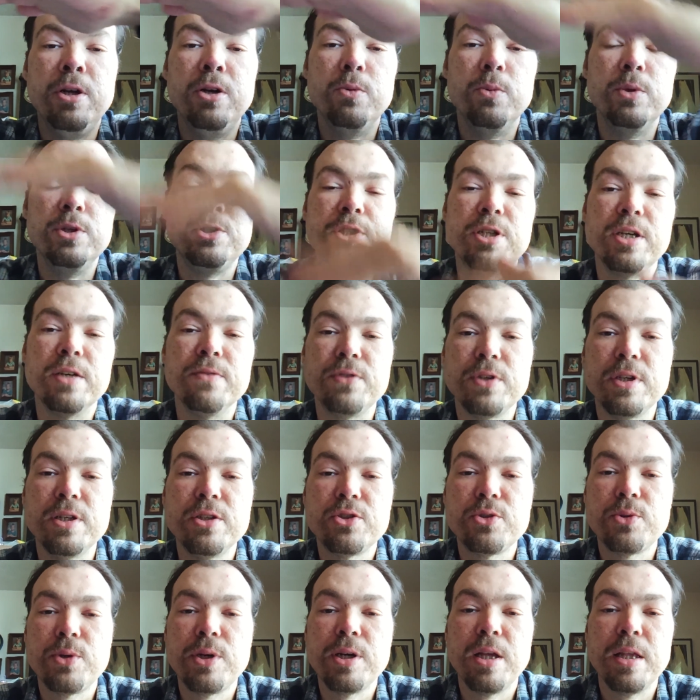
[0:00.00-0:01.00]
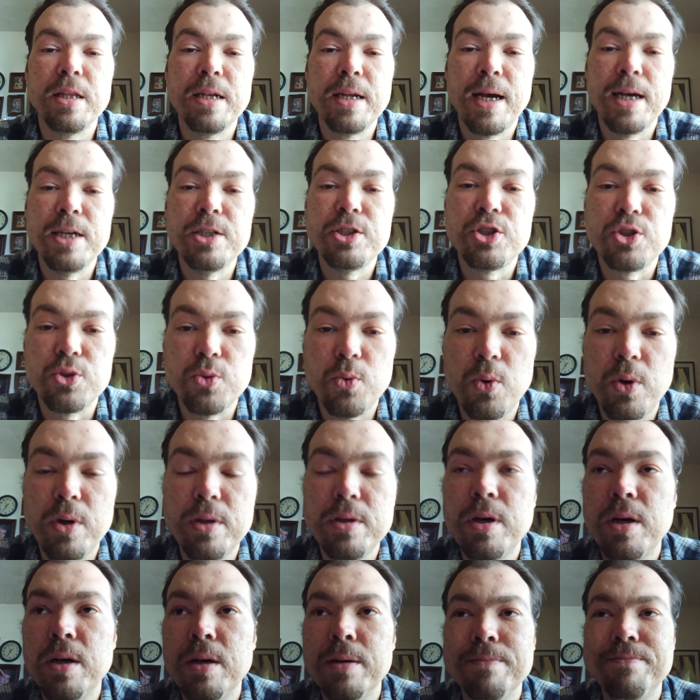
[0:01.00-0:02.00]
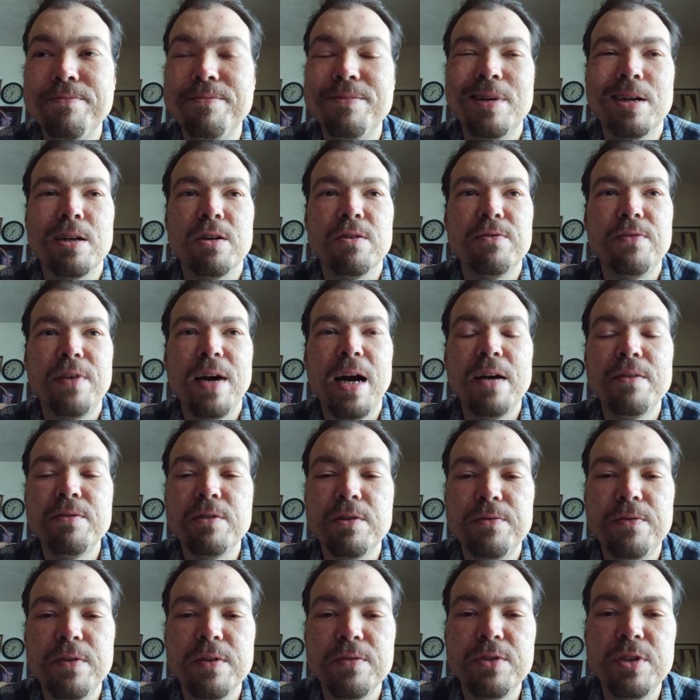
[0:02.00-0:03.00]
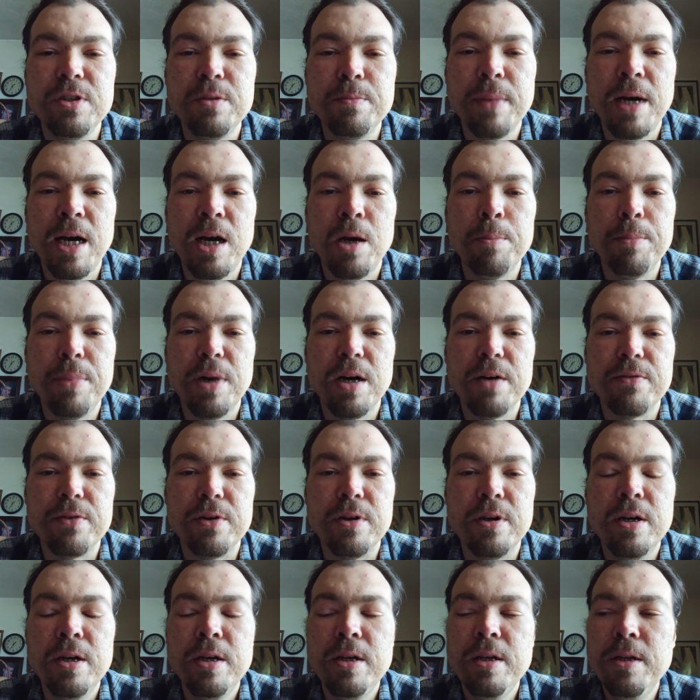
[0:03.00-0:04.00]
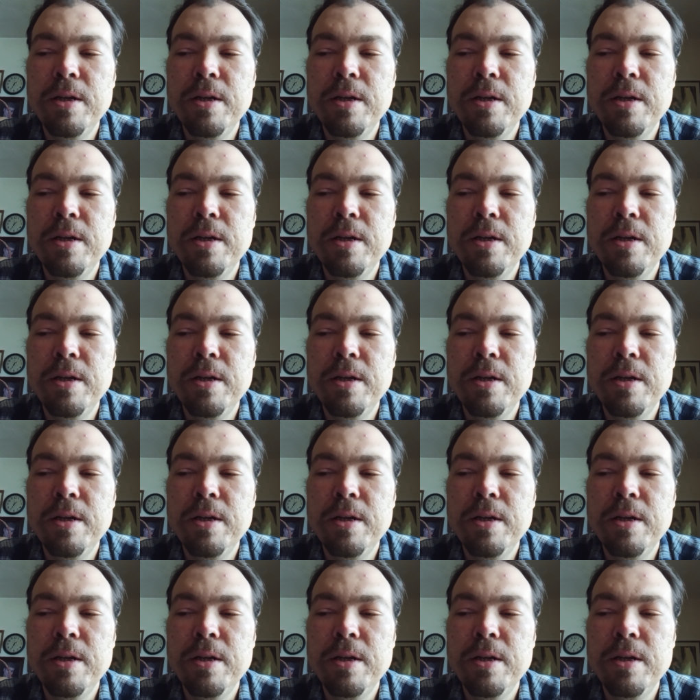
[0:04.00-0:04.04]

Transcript: which gives Israel a nice 5 to 15 mile buffer.